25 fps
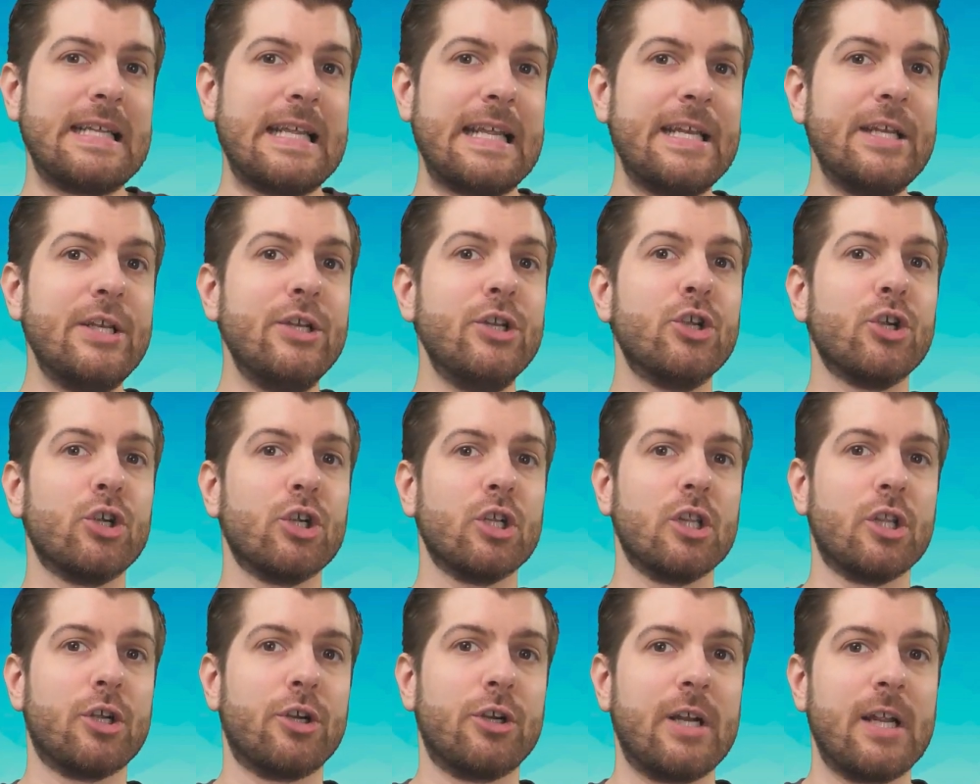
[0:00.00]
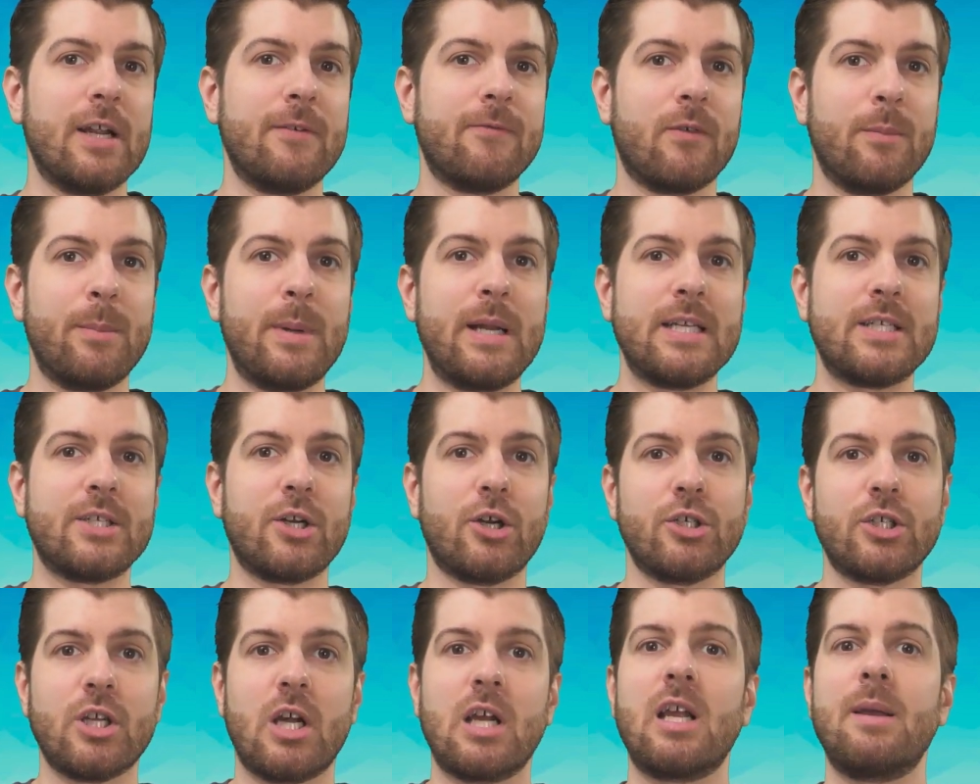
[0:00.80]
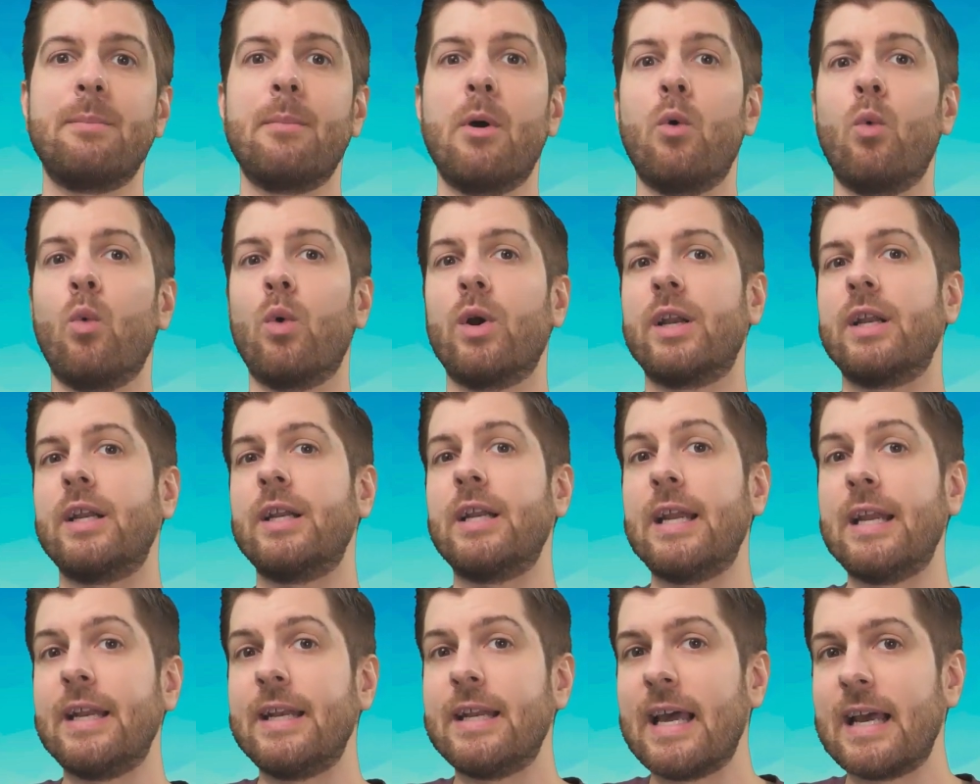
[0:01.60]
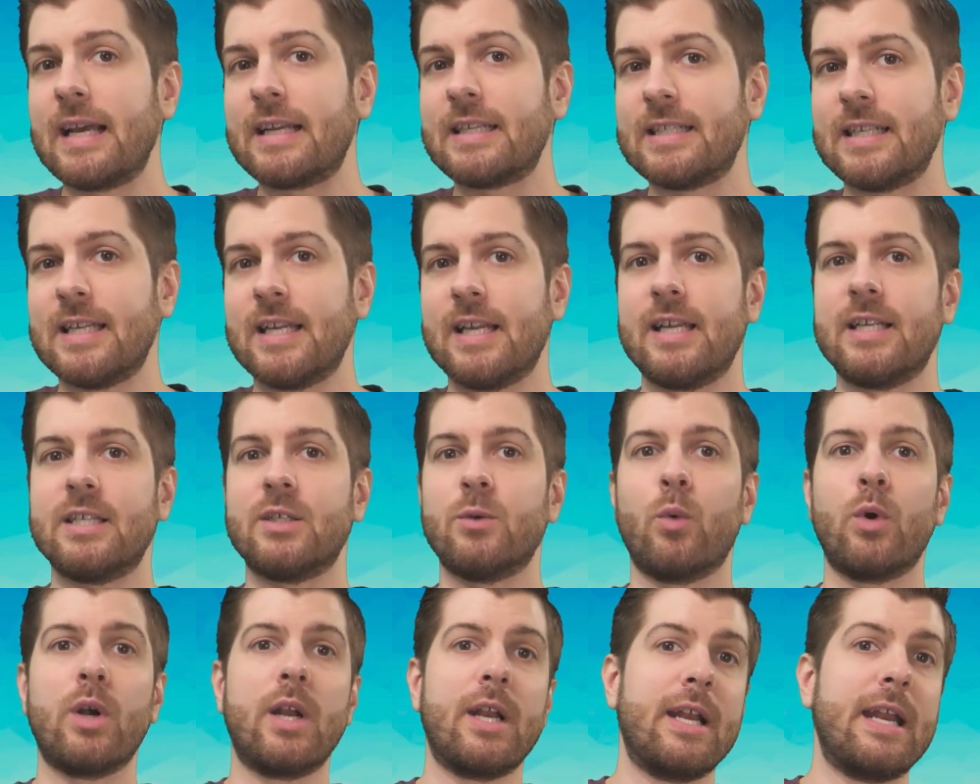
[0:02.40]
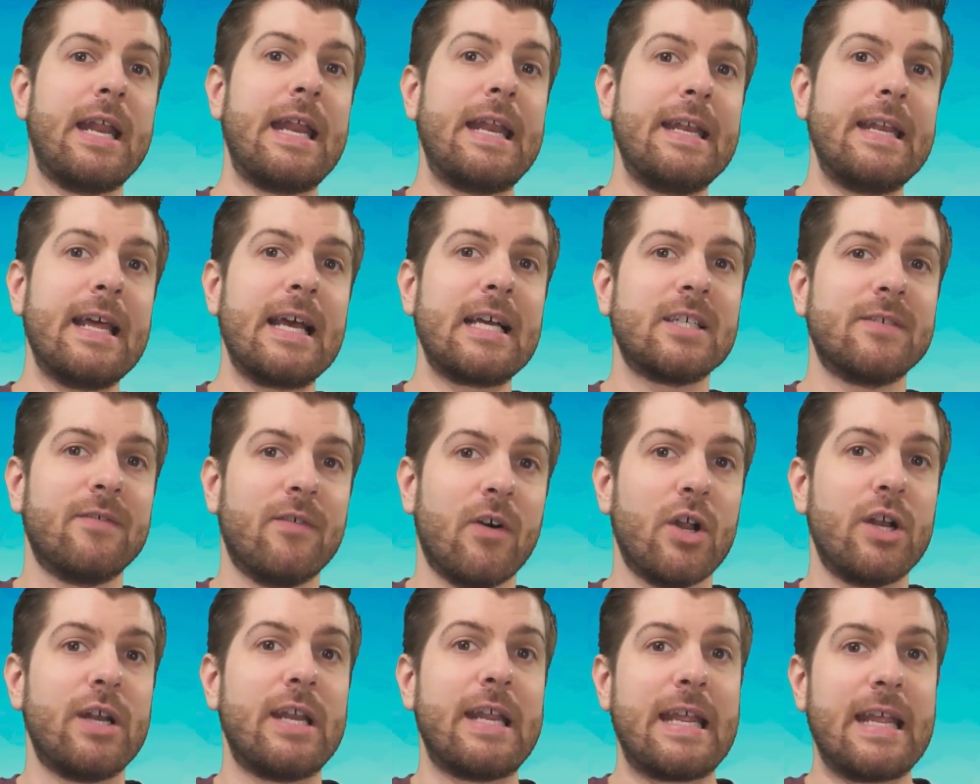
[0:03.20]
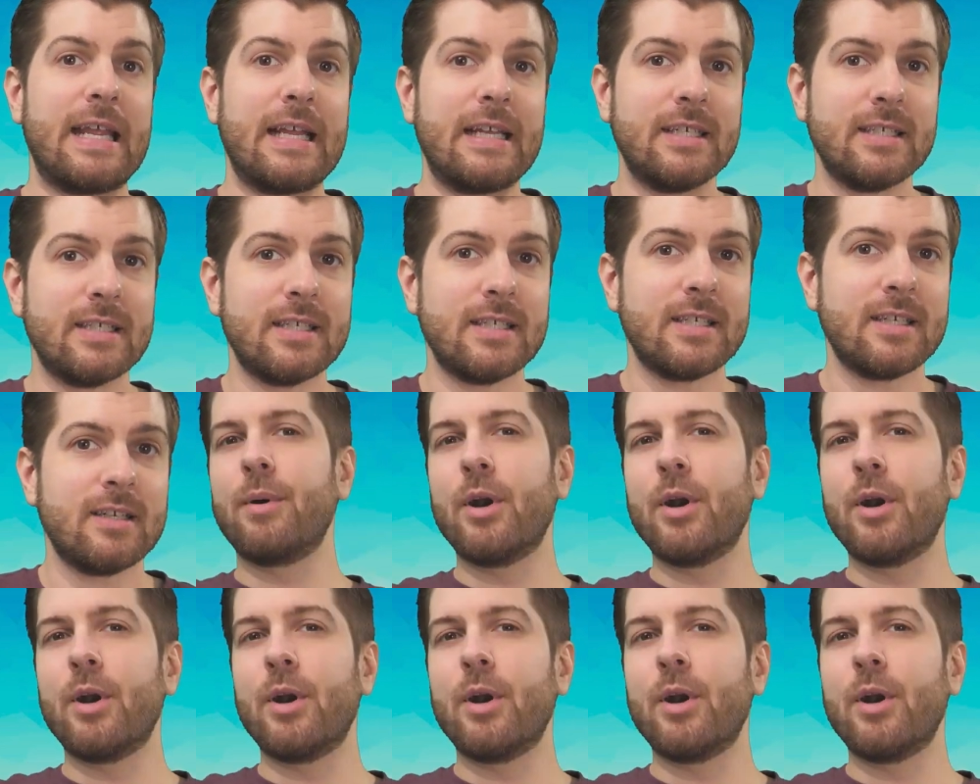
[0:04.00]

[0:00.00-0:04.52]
in your learning for me to start talking about what an index is and what an index fund is.